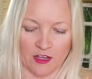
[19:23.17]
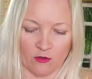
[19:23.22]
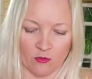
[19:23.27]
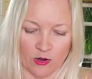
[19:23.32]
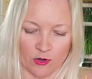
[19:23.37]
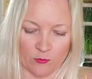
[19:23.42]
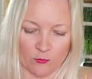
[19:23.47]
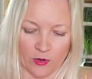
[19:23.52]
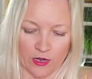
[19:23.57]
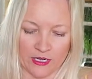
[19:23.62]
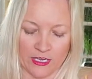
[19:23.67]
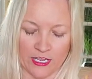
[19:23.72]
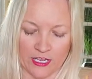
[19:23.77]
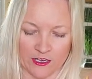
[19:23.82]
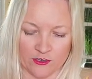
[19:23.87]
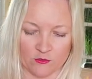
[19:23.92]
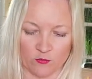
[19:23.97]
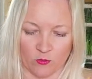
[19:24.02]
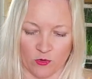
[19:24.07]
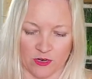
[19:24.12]
on one
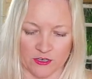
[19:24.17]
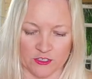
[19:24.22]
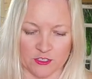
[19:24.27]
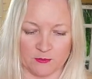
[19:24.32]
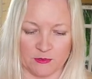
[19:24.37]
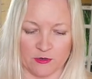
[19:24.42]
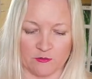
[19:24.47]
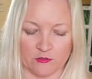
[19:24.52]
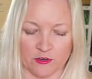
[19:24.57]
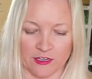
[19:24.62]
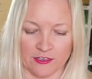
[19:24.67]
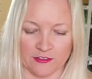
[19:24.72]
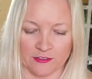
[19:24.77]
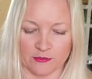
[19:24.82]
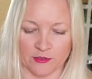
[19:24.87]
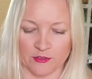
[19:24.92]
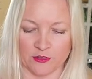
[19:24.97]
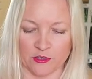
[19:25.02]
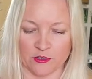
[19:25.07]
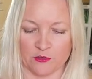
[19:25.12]
hand, want to be friends
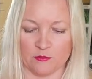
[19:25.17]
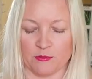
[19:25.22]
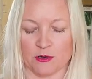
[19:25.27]
with you,